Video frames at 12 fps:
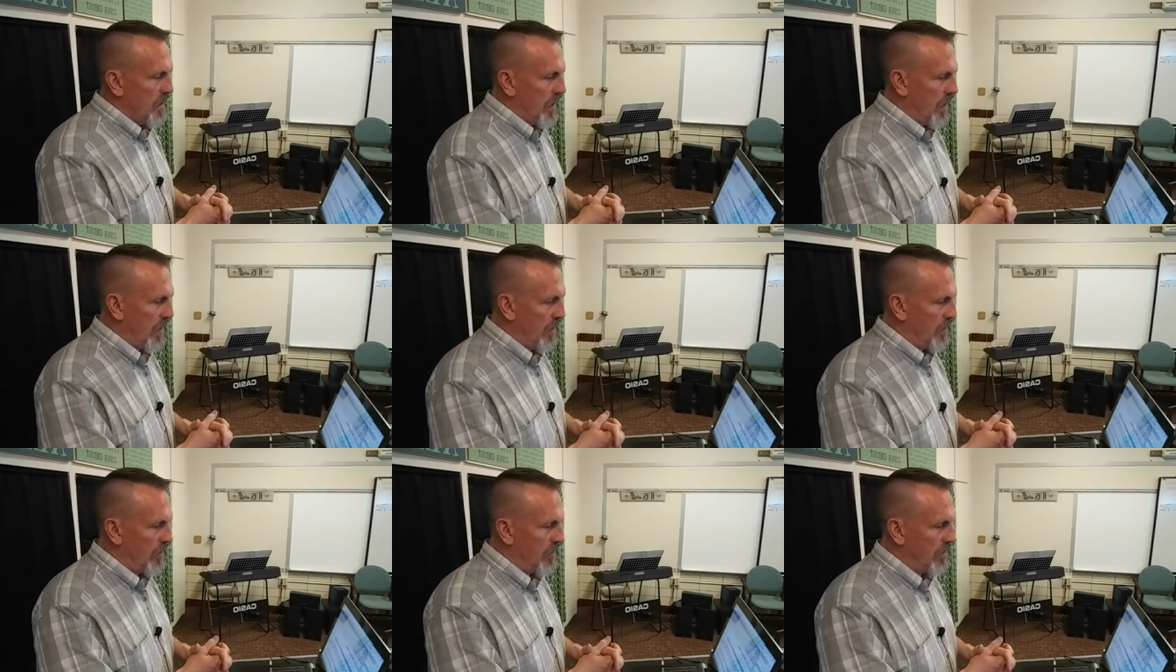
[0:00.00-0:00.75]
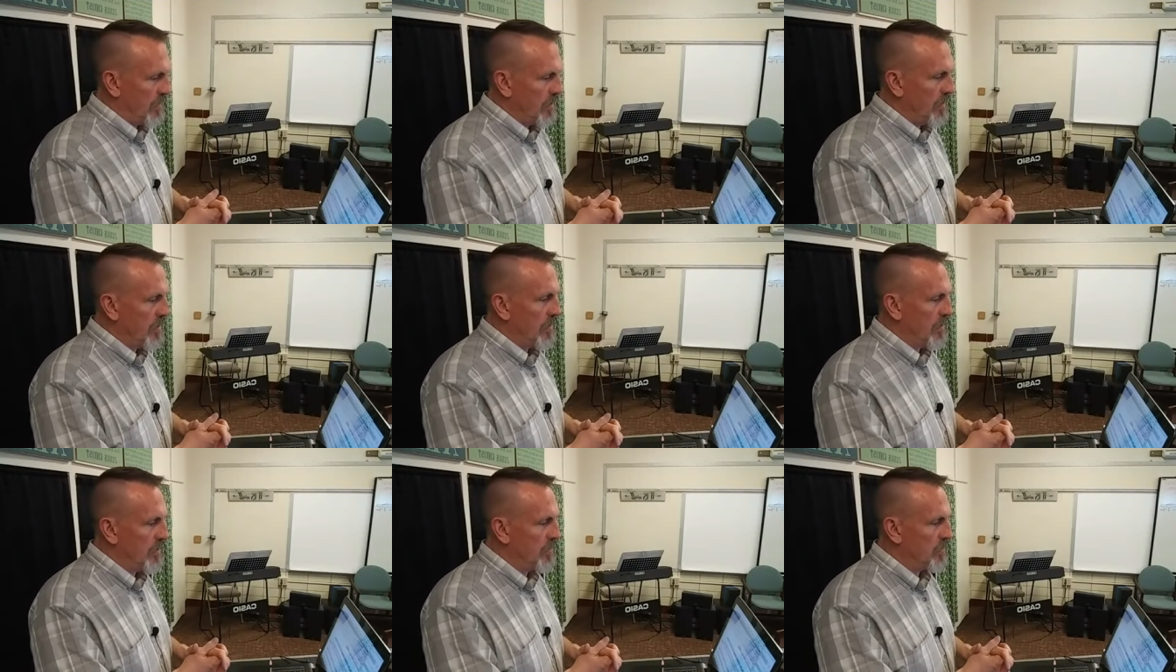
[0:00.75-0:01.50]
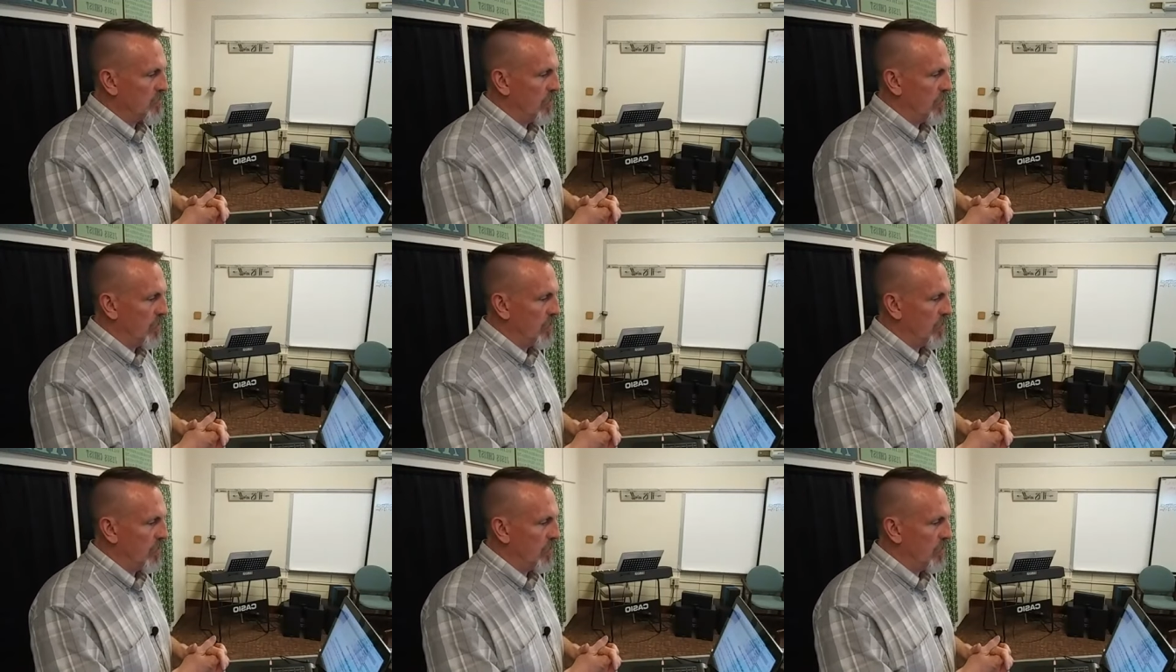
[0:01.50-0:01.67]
and in His